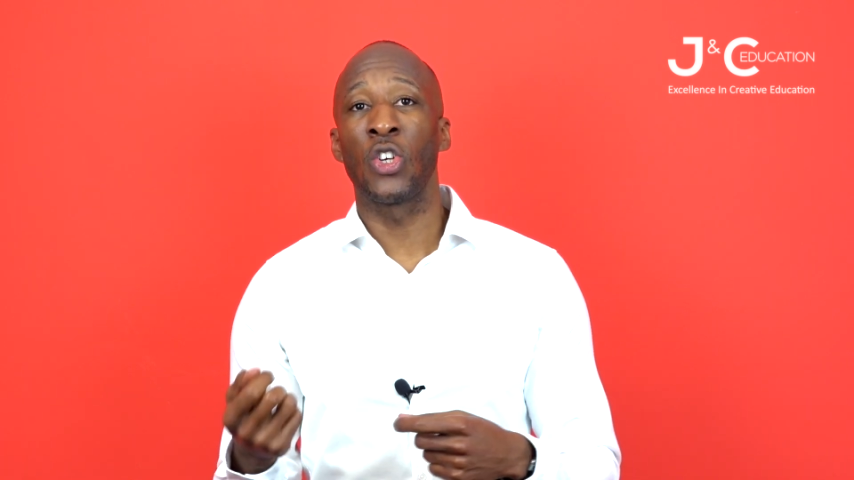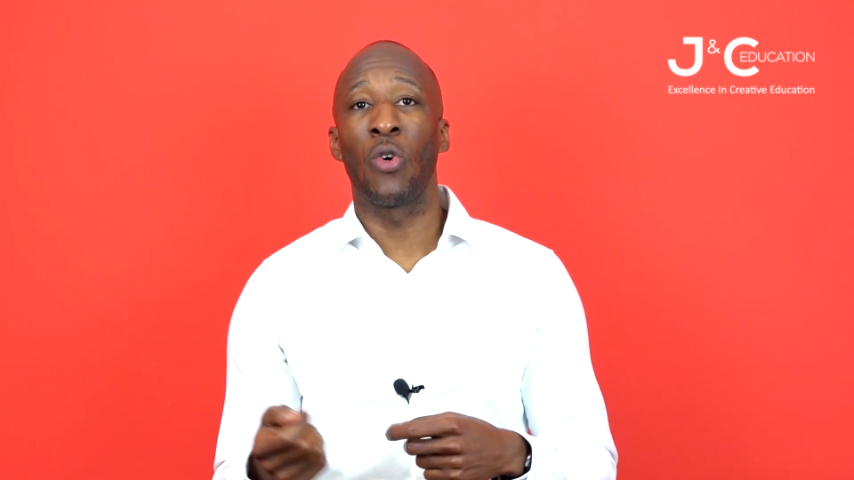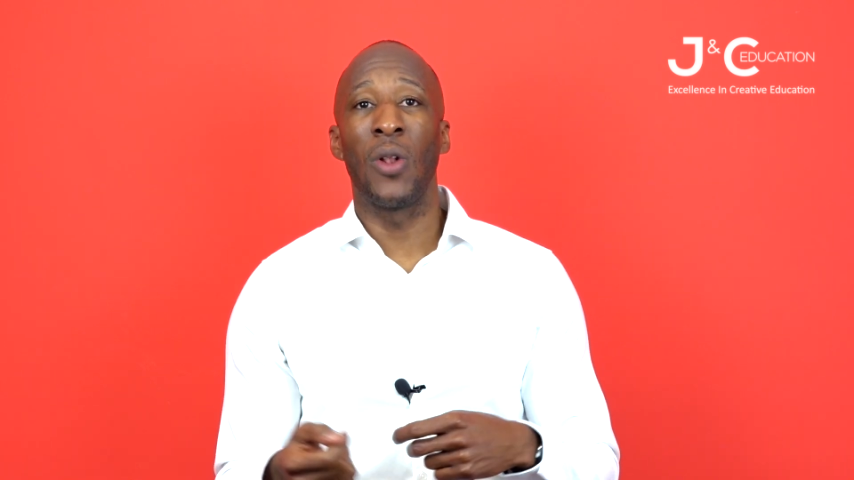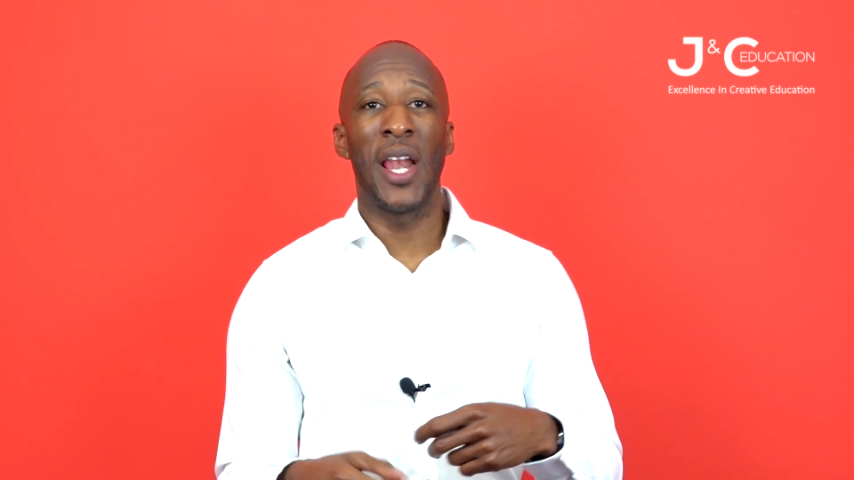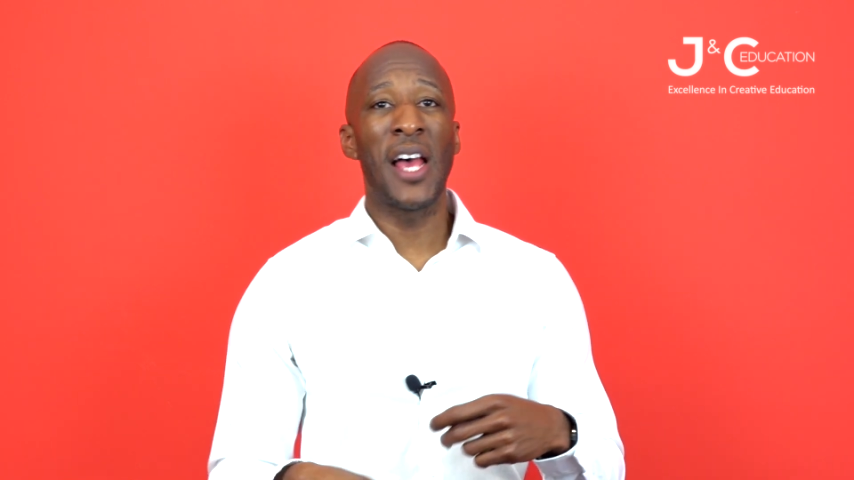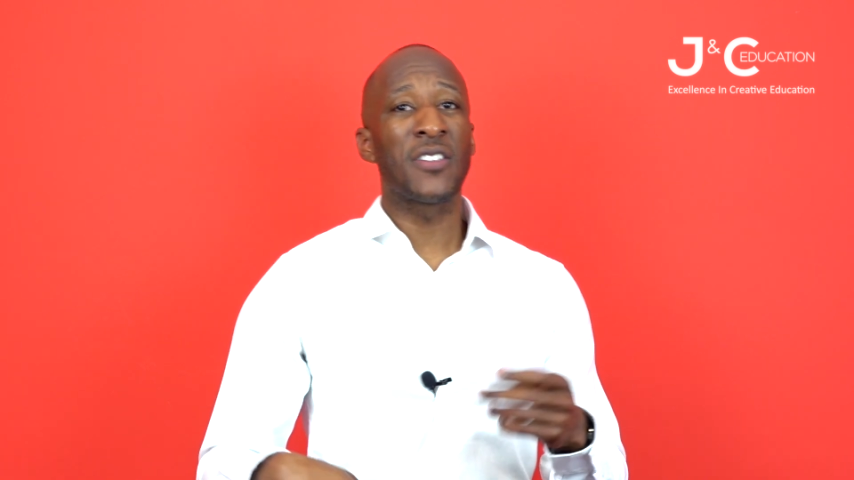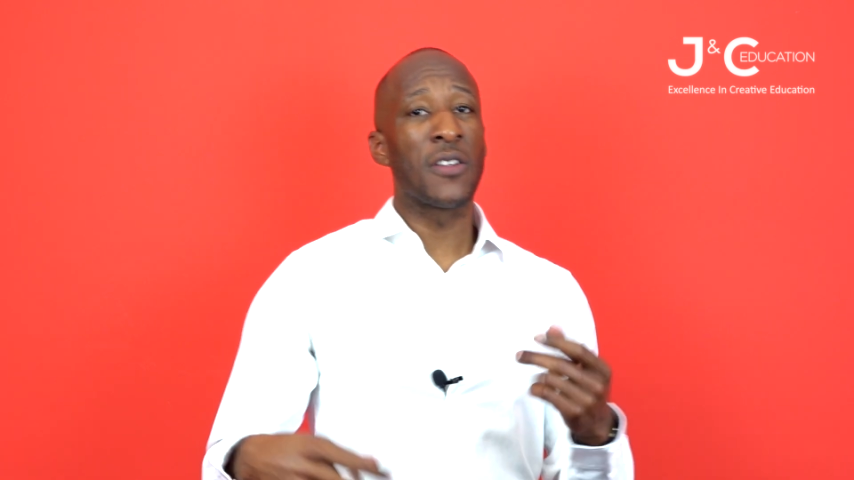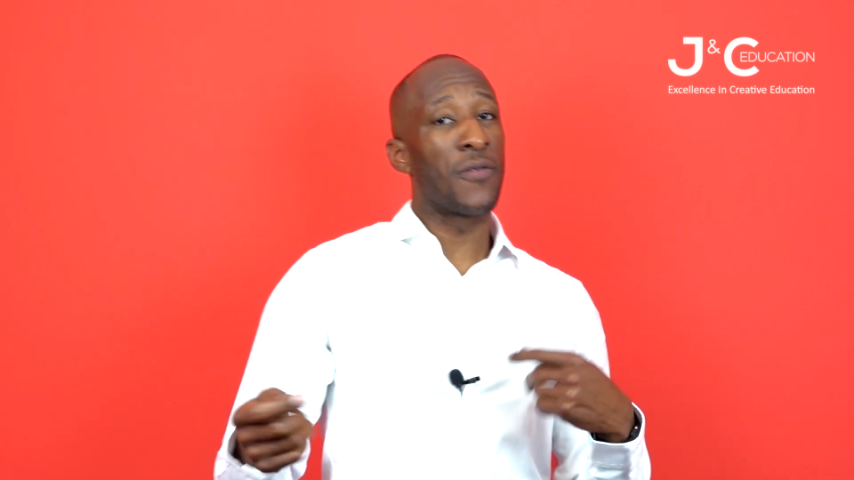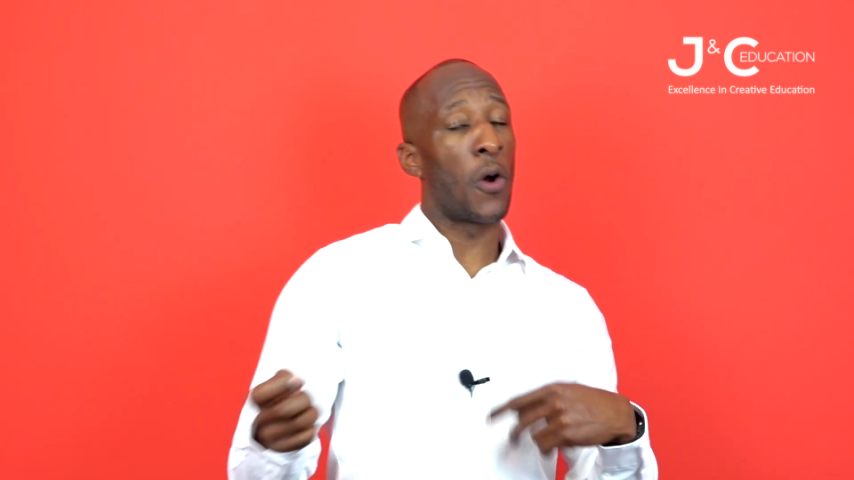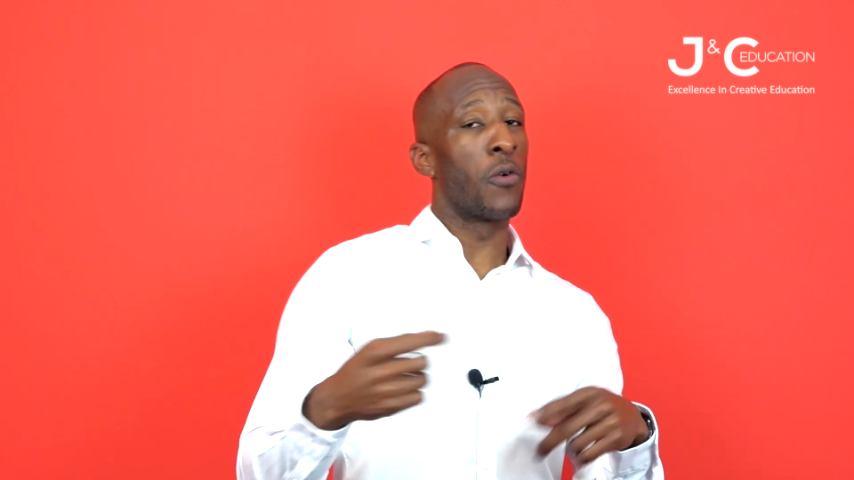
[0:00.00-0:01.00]
you're less
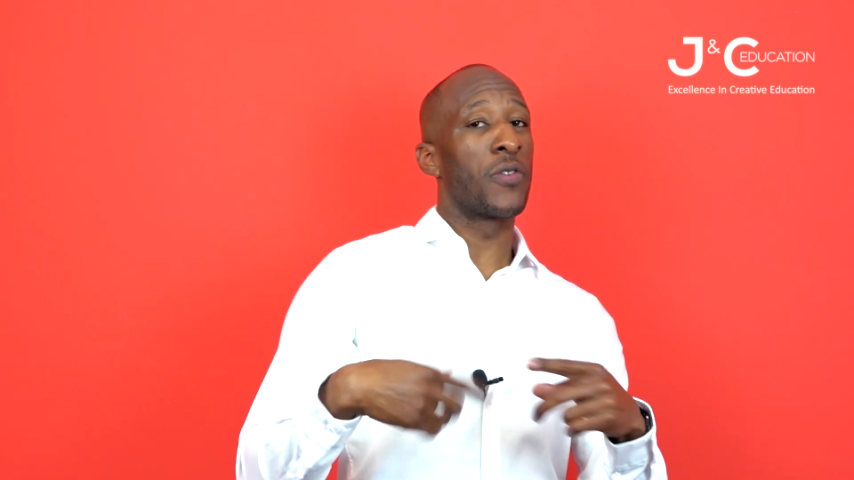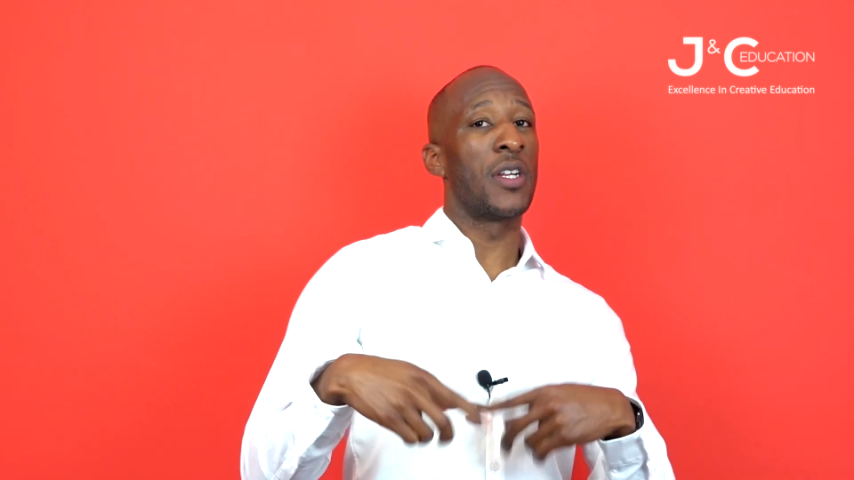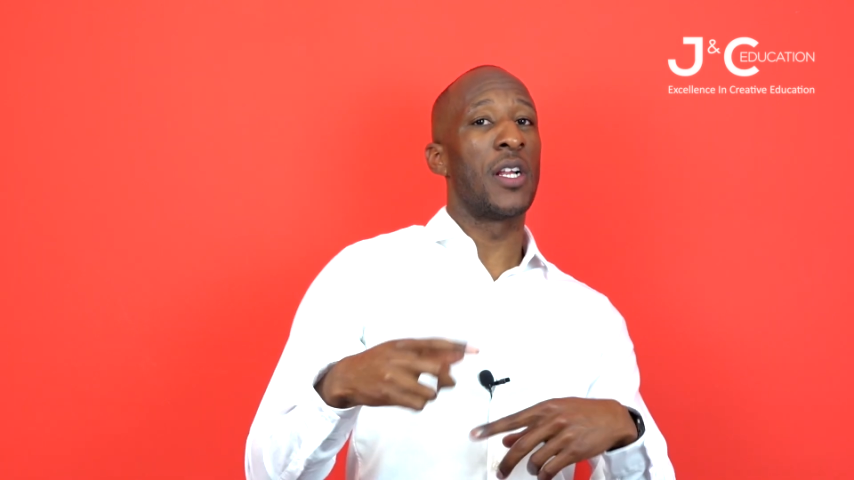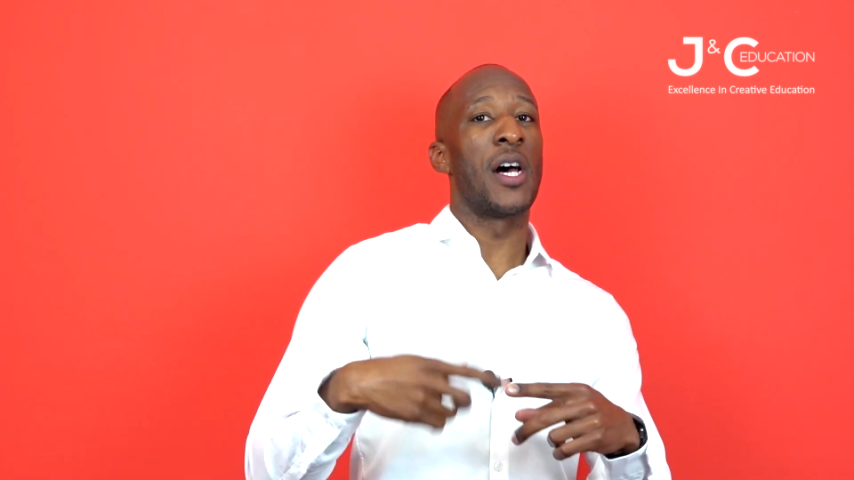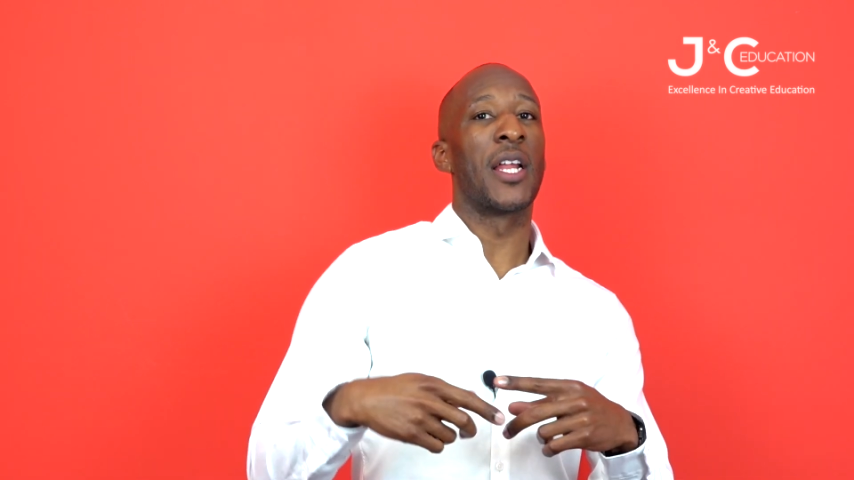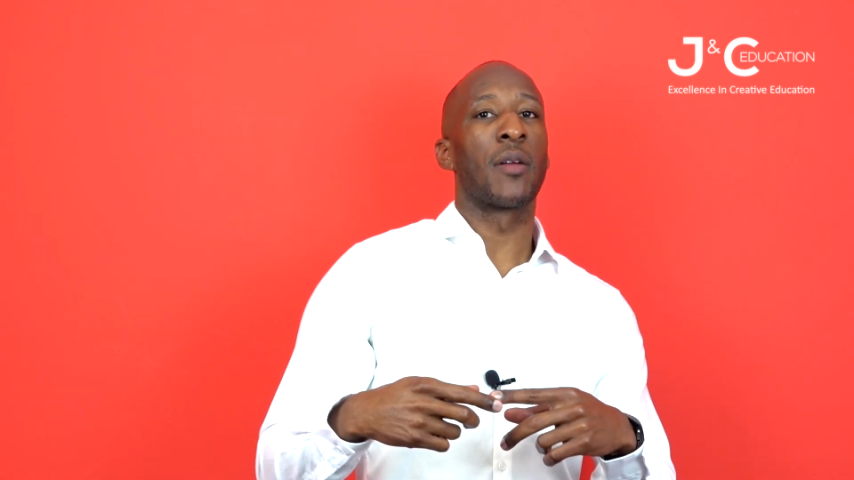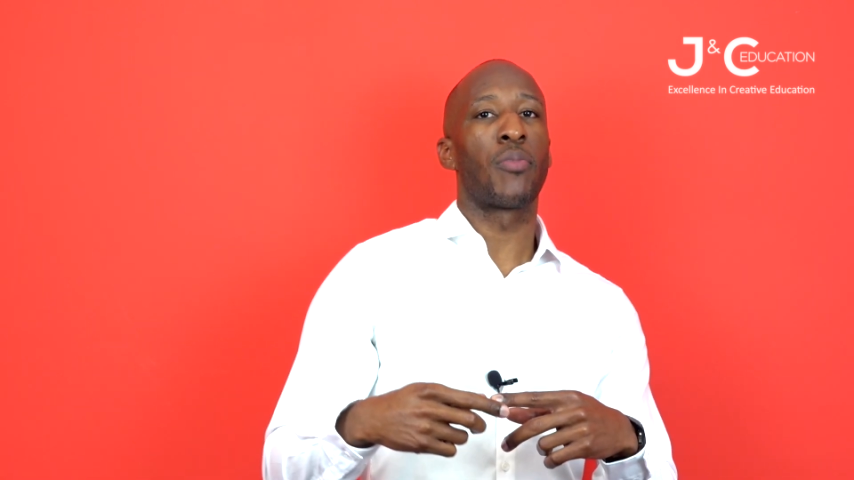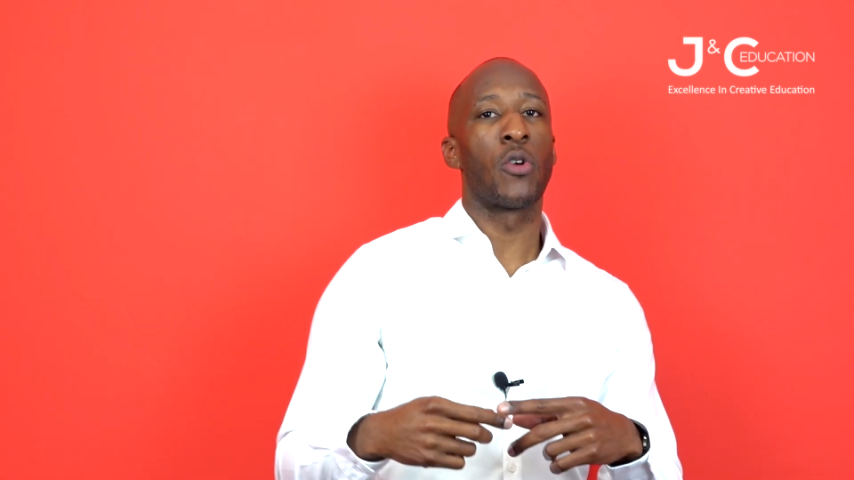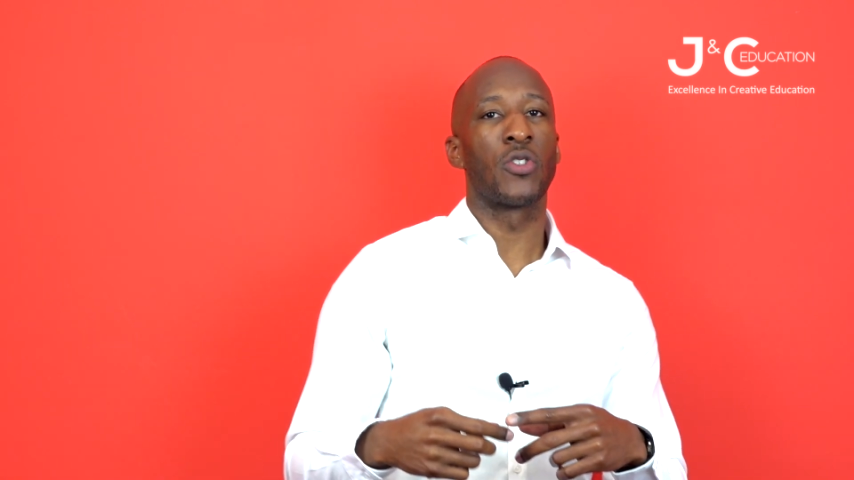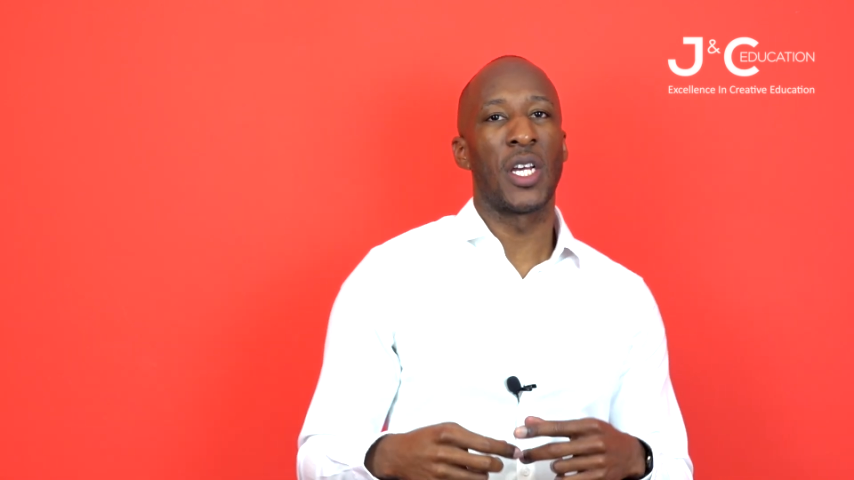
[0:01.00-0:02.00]
involved in the learning
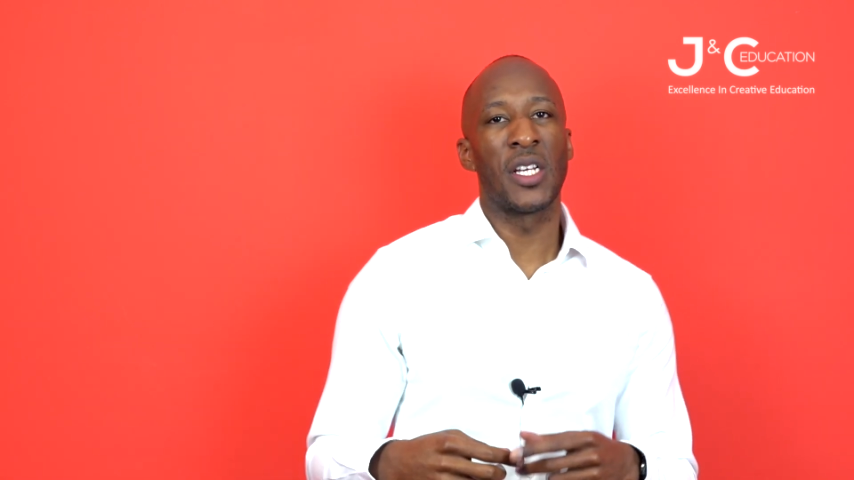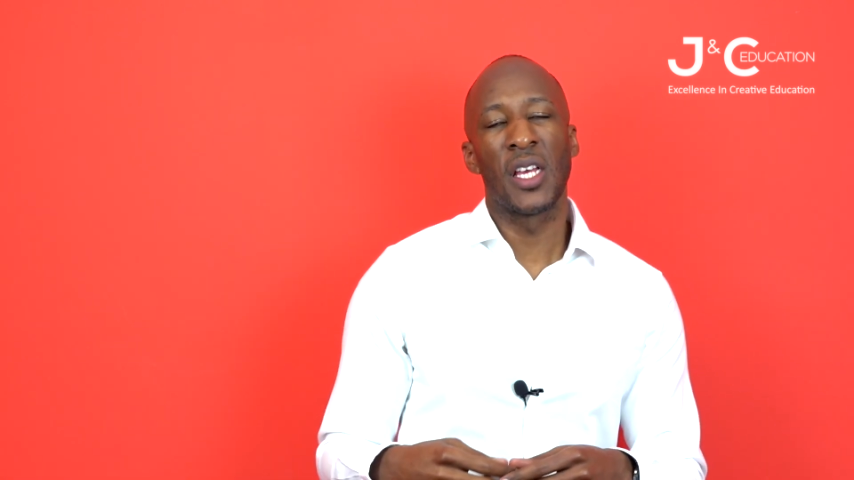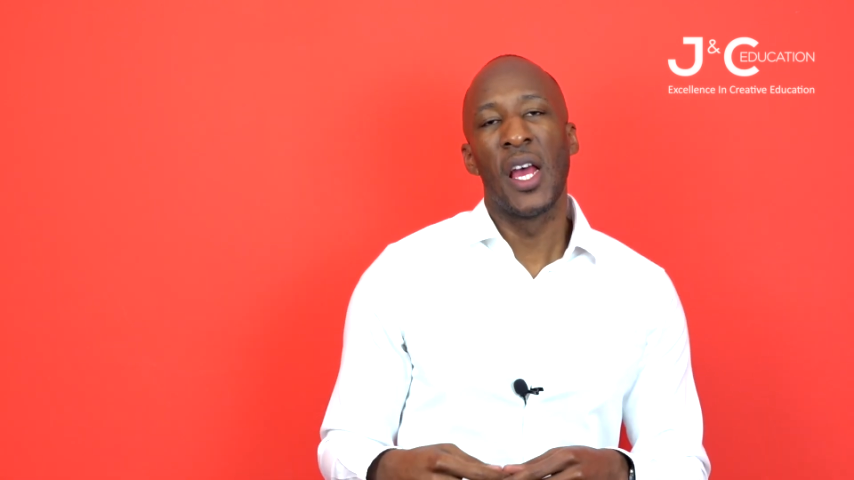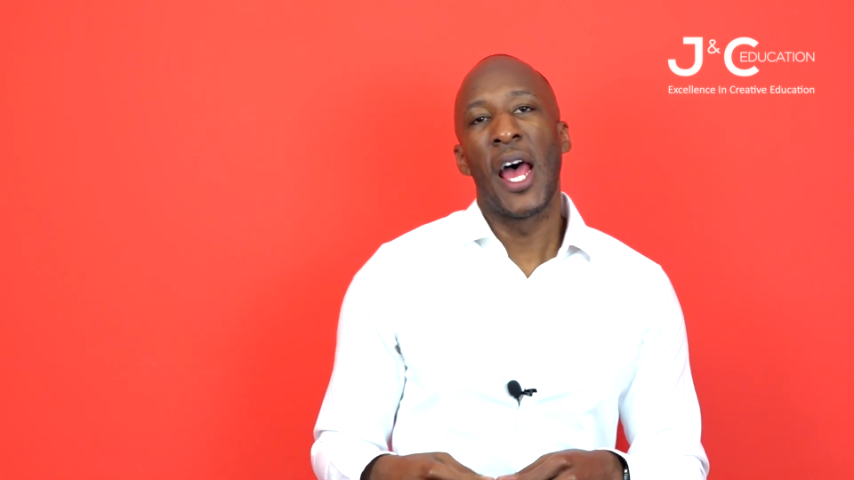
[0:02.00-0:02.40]
process